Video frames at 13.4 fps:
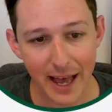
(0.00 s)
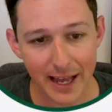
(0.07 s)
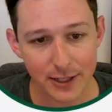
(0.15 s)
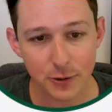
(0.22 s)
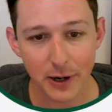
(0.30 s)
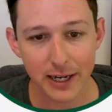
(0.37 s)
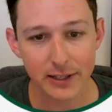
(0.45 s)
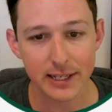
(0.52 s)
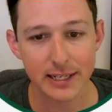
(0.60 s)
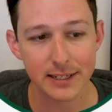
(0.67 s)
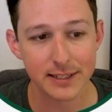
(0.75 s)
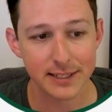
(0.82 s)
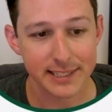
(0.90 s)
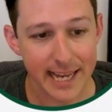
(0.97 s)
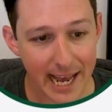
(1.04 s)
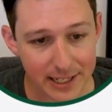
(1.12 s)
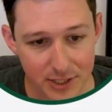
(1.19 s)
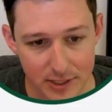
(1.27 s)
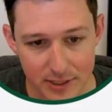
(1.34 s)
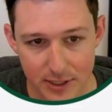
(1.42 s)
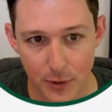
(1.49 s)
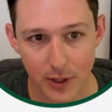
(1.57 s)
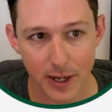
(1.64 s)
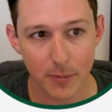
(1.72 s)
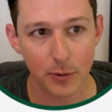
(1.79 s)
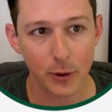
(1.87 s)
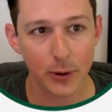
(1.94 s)
that directly into Desk so that
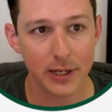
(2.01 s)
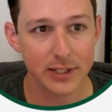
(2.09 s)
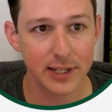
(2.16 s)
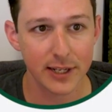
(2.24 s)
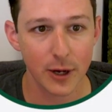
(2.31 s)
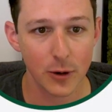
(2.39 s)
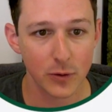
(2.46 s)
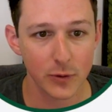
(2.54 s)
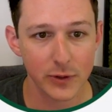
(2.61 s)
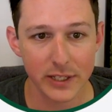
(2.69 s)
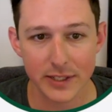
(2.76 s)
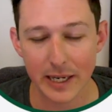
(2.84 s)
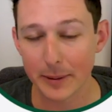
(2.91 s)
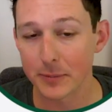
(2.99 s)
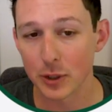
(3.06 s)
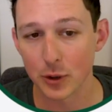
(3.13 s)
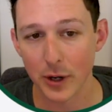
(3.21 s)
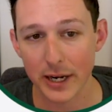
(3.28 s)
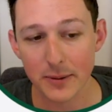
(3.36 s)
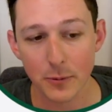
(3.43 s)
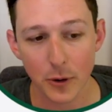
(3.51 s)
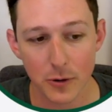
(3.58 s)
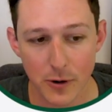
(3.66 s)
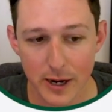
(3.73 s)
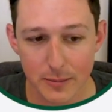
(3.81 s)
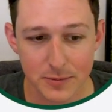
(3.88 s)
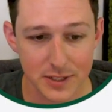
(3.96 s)
employees can go through these types of training
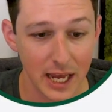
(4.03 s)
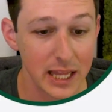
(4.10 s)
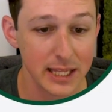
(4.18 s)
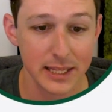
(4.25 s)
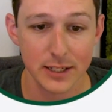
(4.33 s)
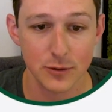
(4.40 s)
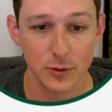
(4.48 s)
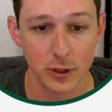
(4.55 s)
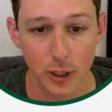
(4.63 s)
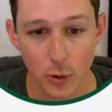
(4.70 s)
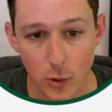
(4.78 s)
programs. I think that's really